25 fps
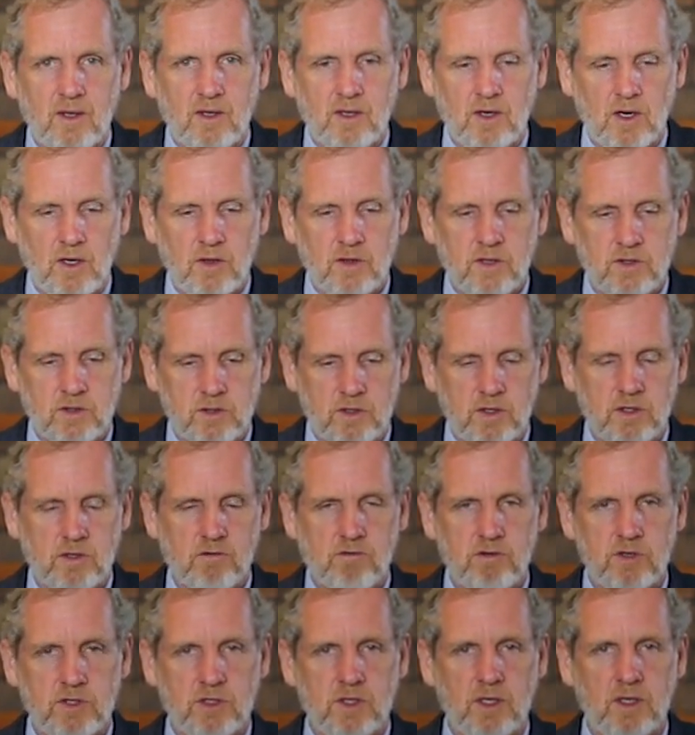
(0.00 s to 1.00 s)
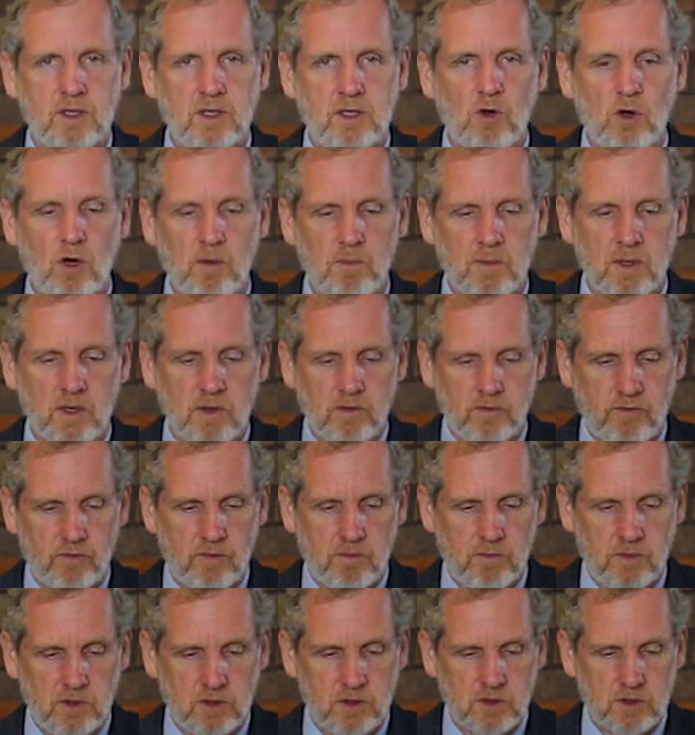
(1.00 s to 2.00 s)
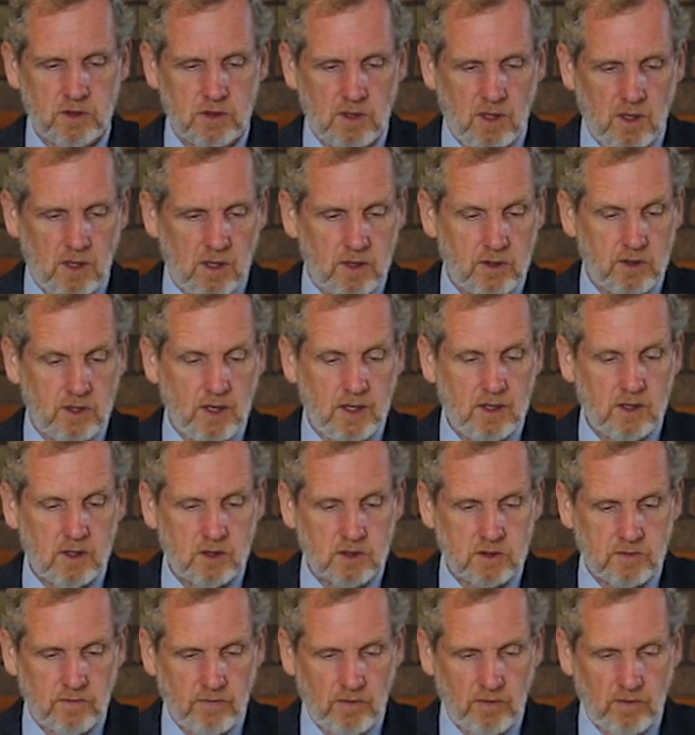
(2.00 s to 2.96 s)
You know, there's an interesting comment from this Danish